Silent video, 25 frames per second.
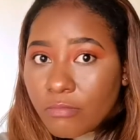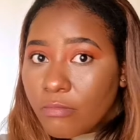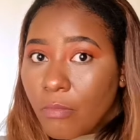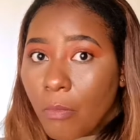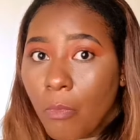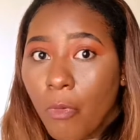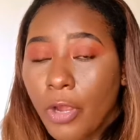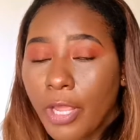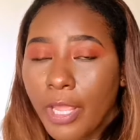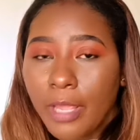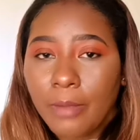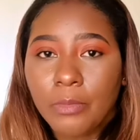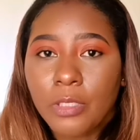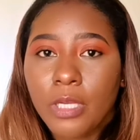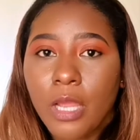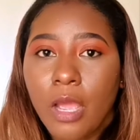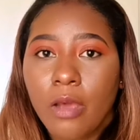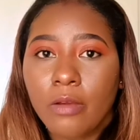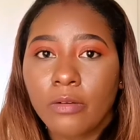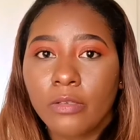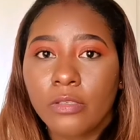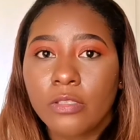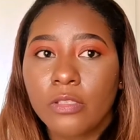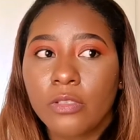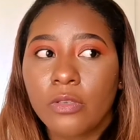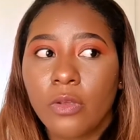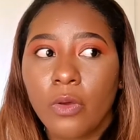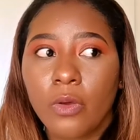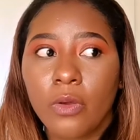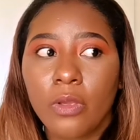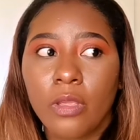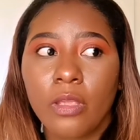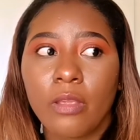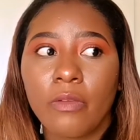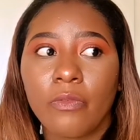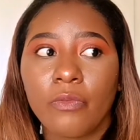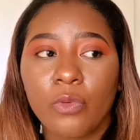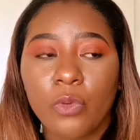more Cape Town. So
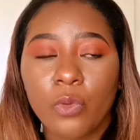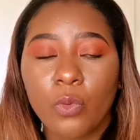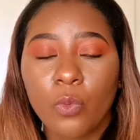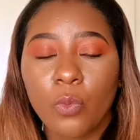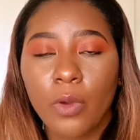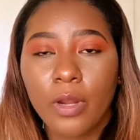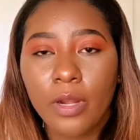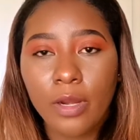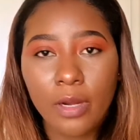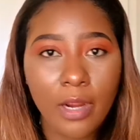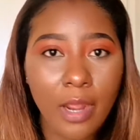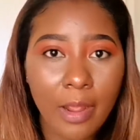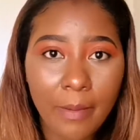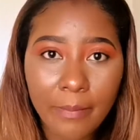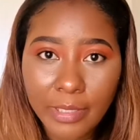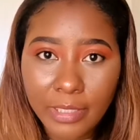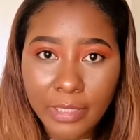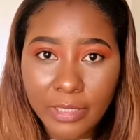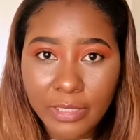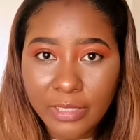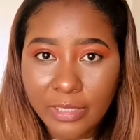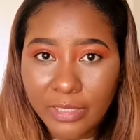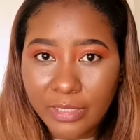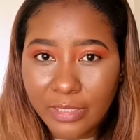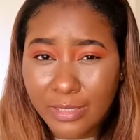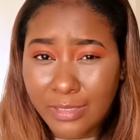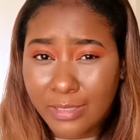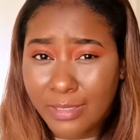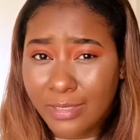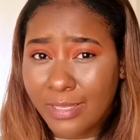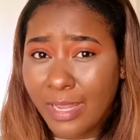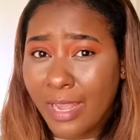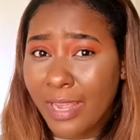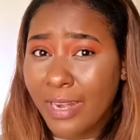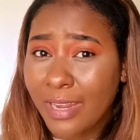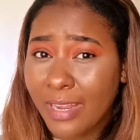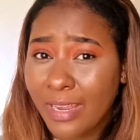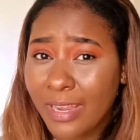if you want to come and
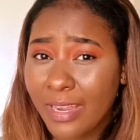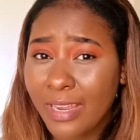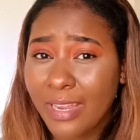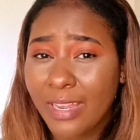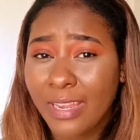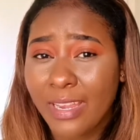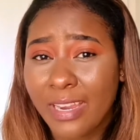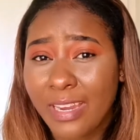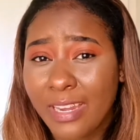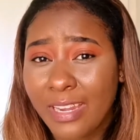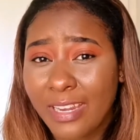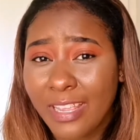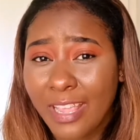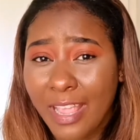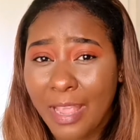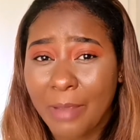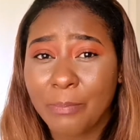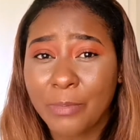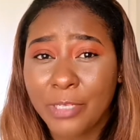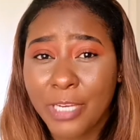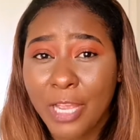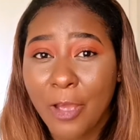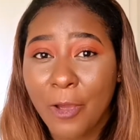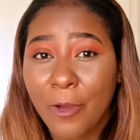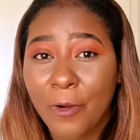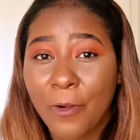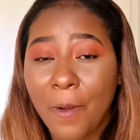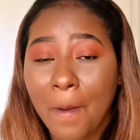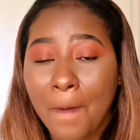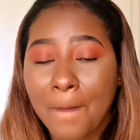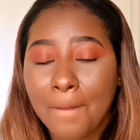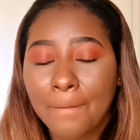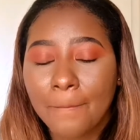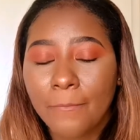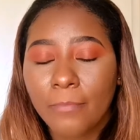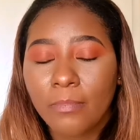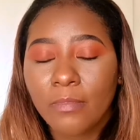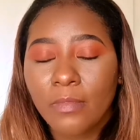study in Cape Town,
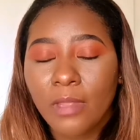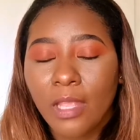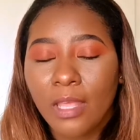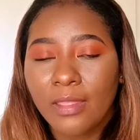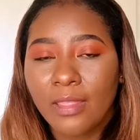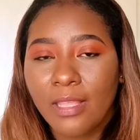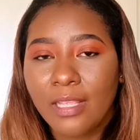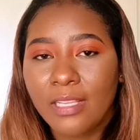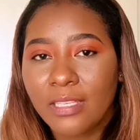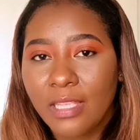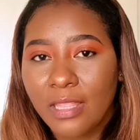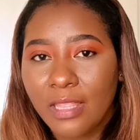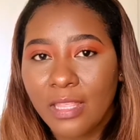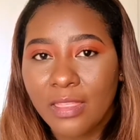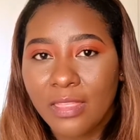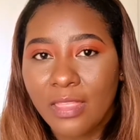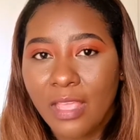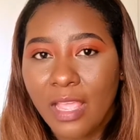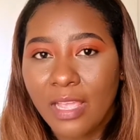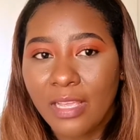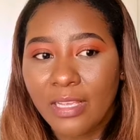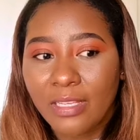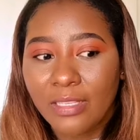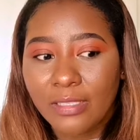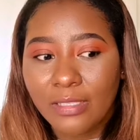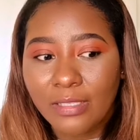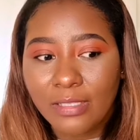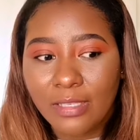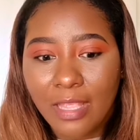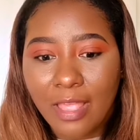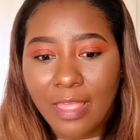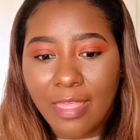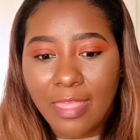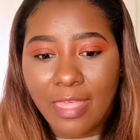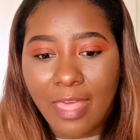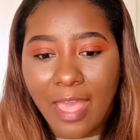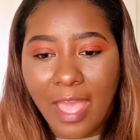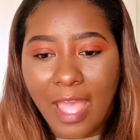these are the things
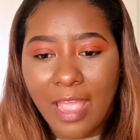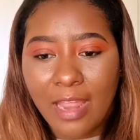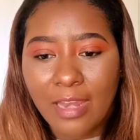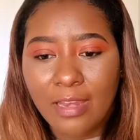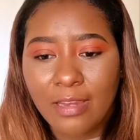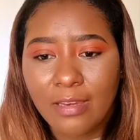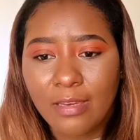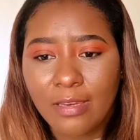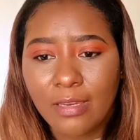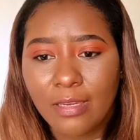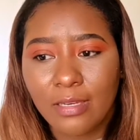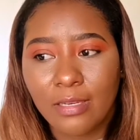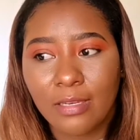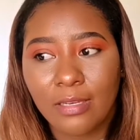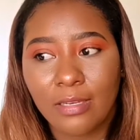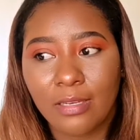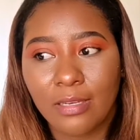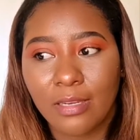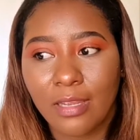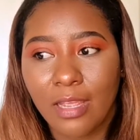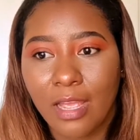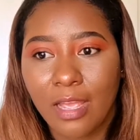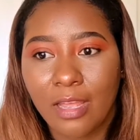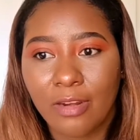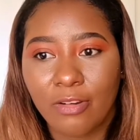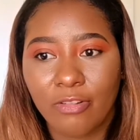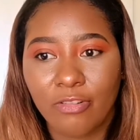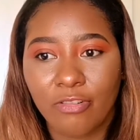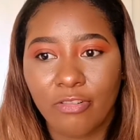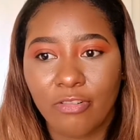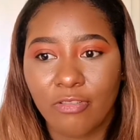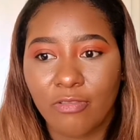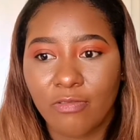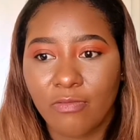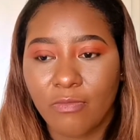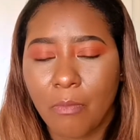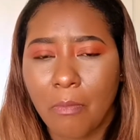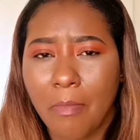that I don't
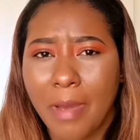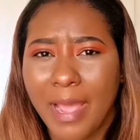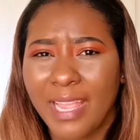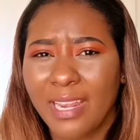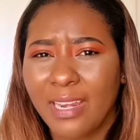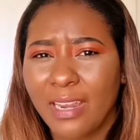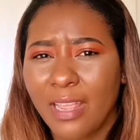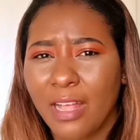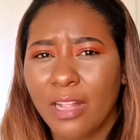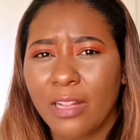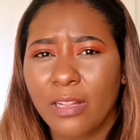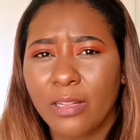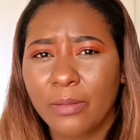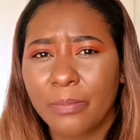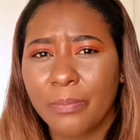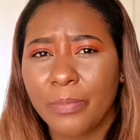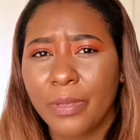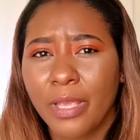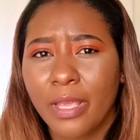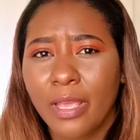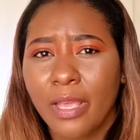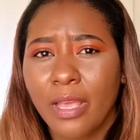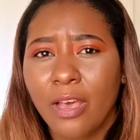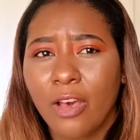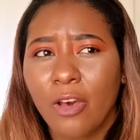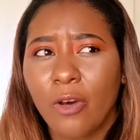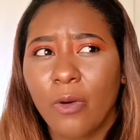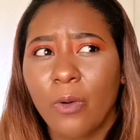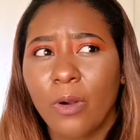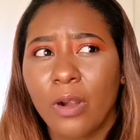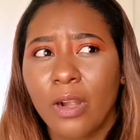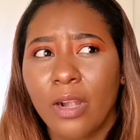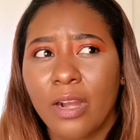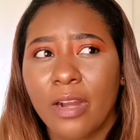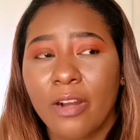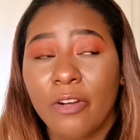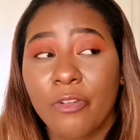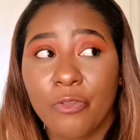know might help,
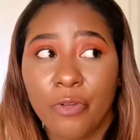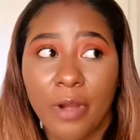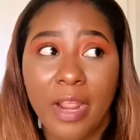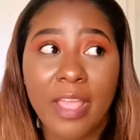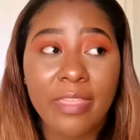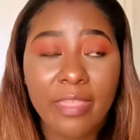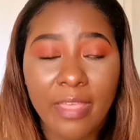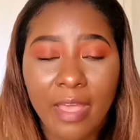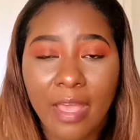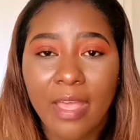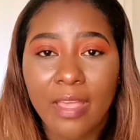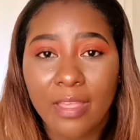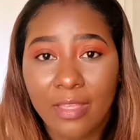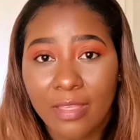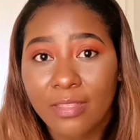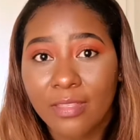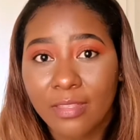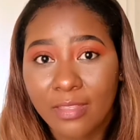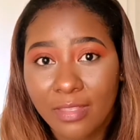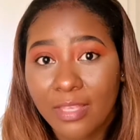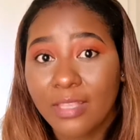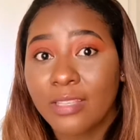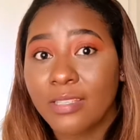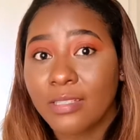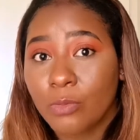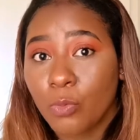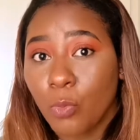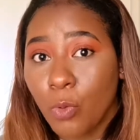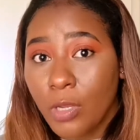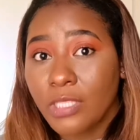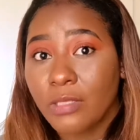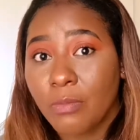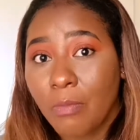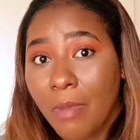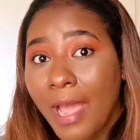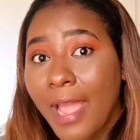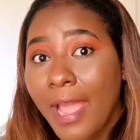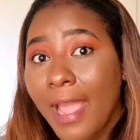or rather this
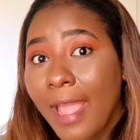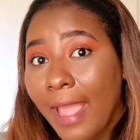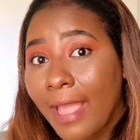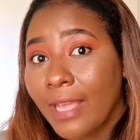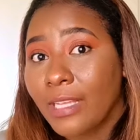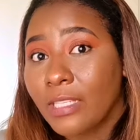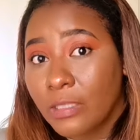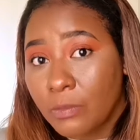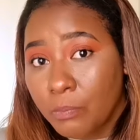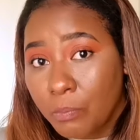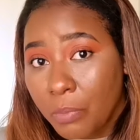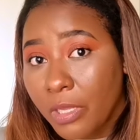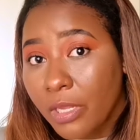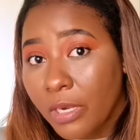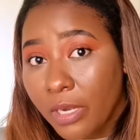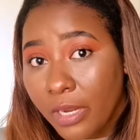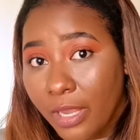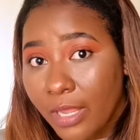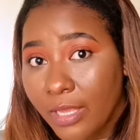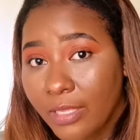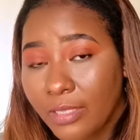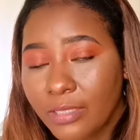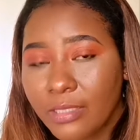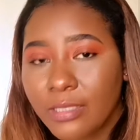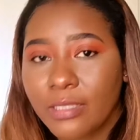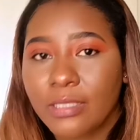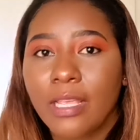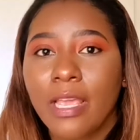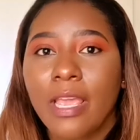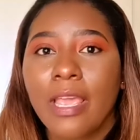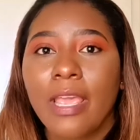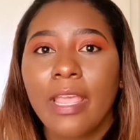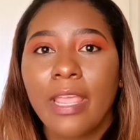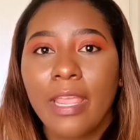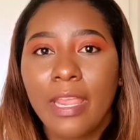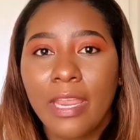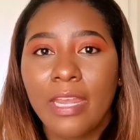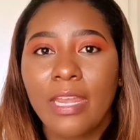was my experience
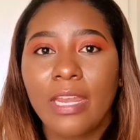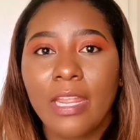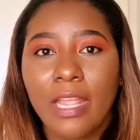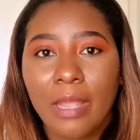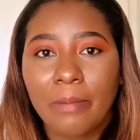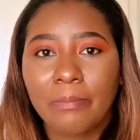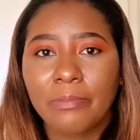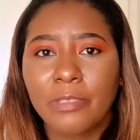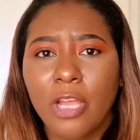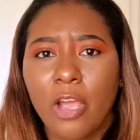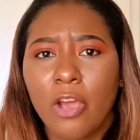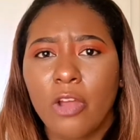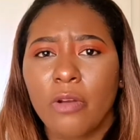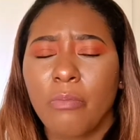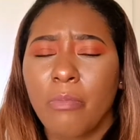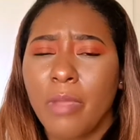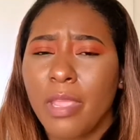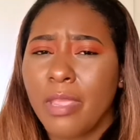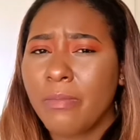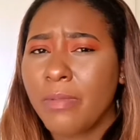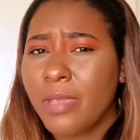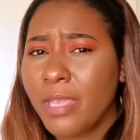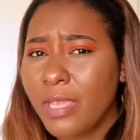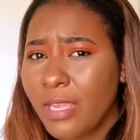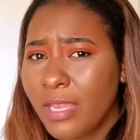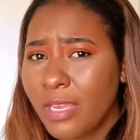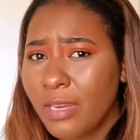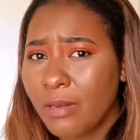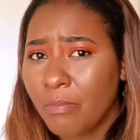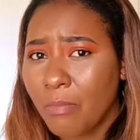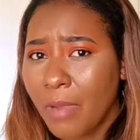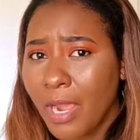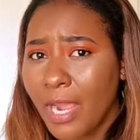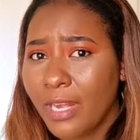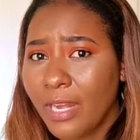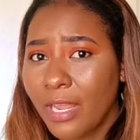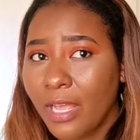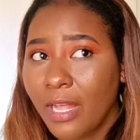in Cape Town. Maybe it
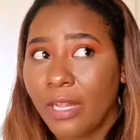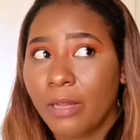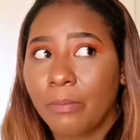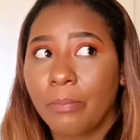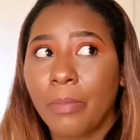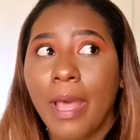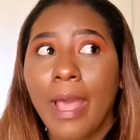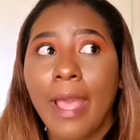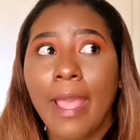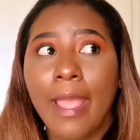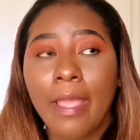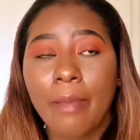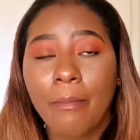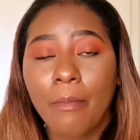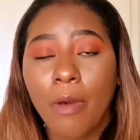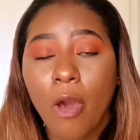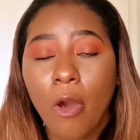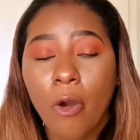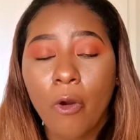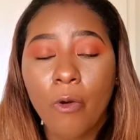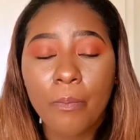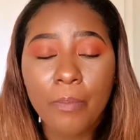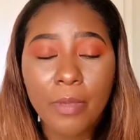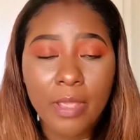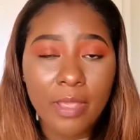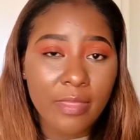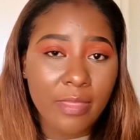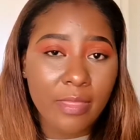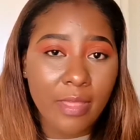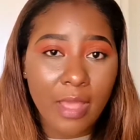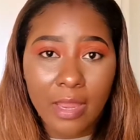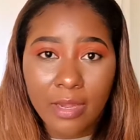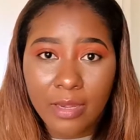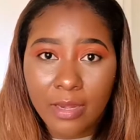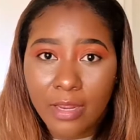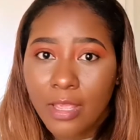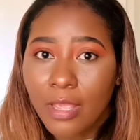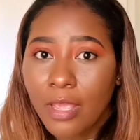might help. I am hoping
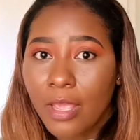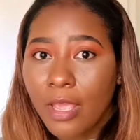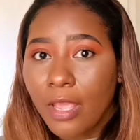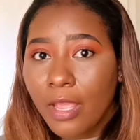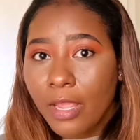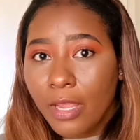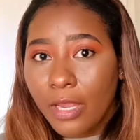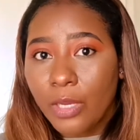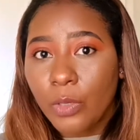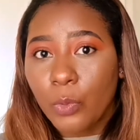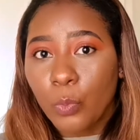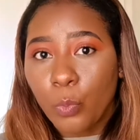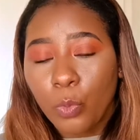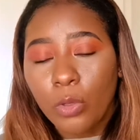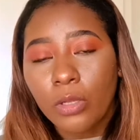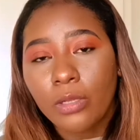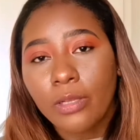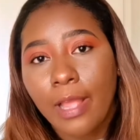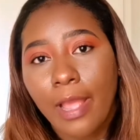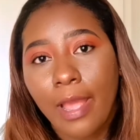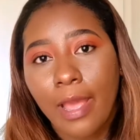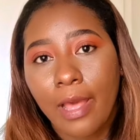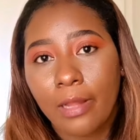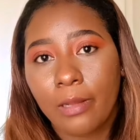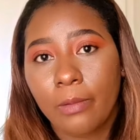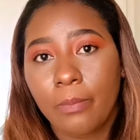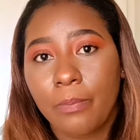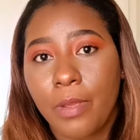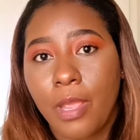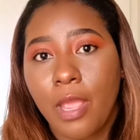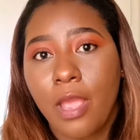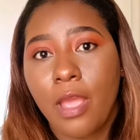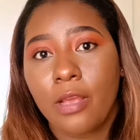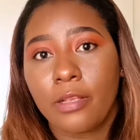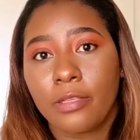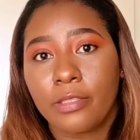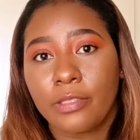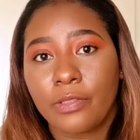that it will help.
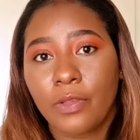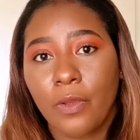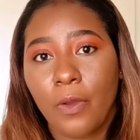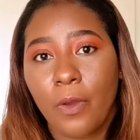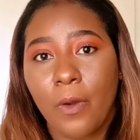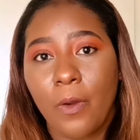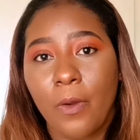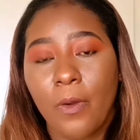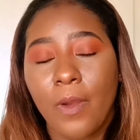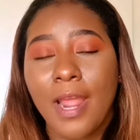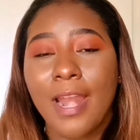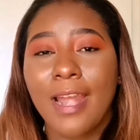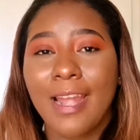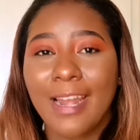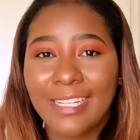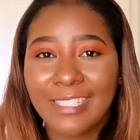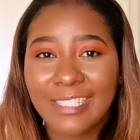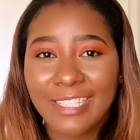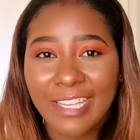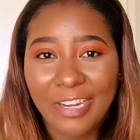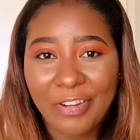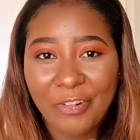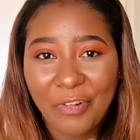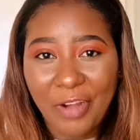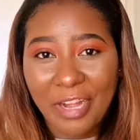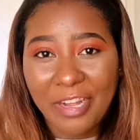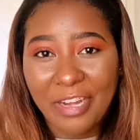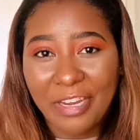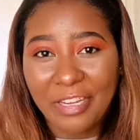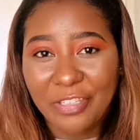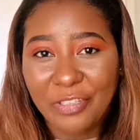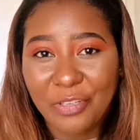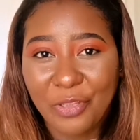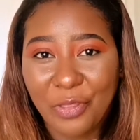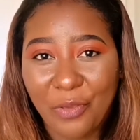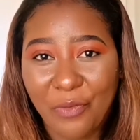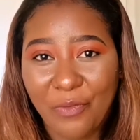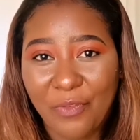So let's get right
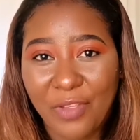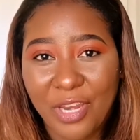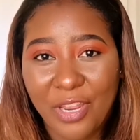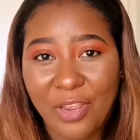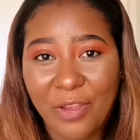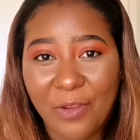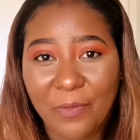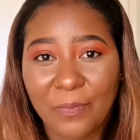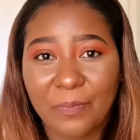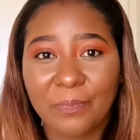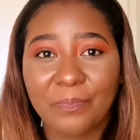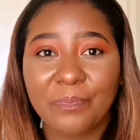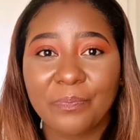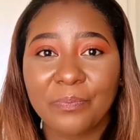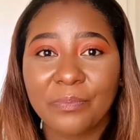into the video.